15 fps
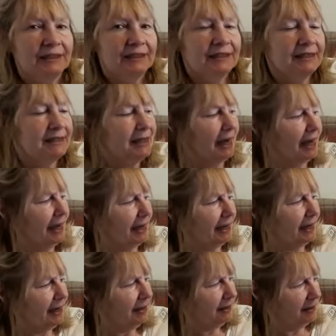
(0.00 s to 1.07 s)

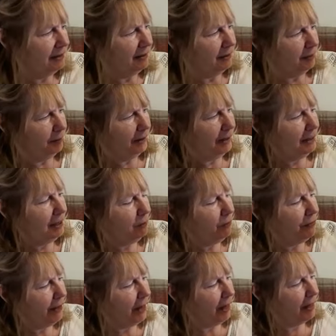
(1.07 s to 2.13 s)
Day, beginning with
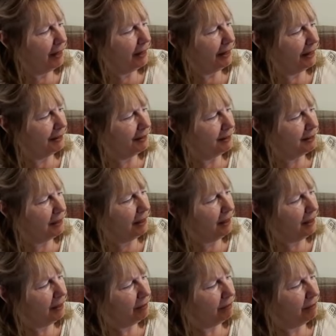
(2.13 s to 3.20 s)
a D
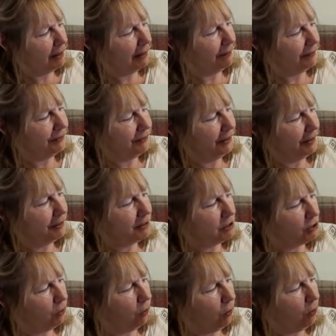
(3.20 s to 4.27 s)
around the
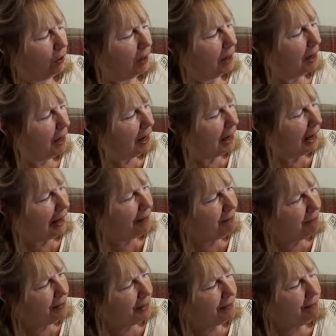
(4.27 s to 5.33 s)
dinosaur and
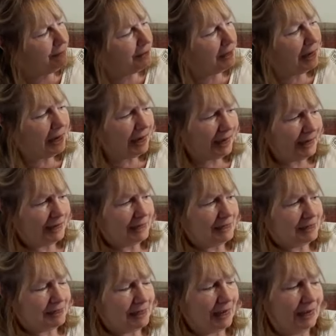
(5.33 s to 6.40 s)
then the A
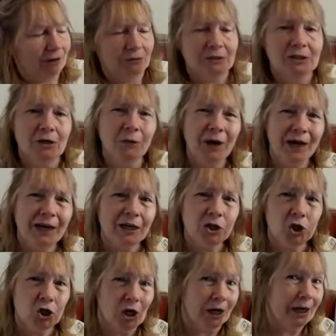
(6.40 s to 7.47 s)
sound. So
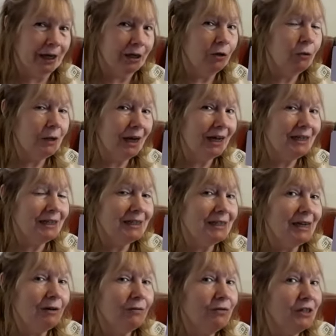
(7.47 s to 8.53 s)
actually you can
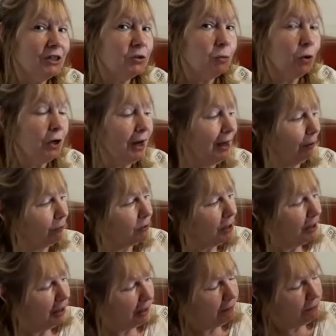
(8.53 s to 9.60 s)
sound this one out
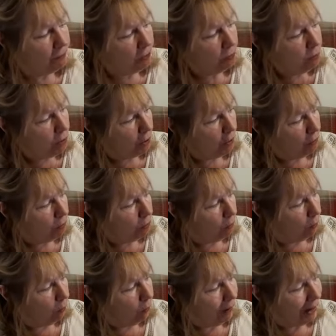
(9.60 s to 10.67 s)
if you know
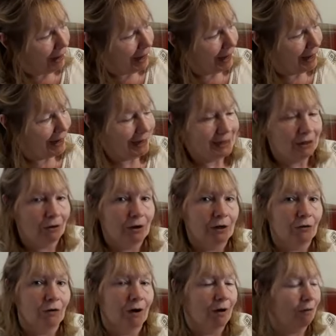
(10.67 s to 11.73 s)
your A
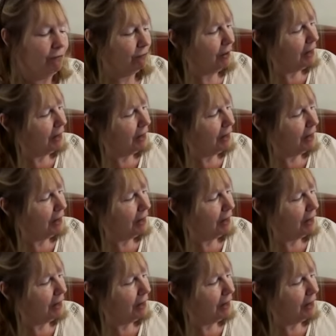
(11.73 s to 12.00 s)
digraph.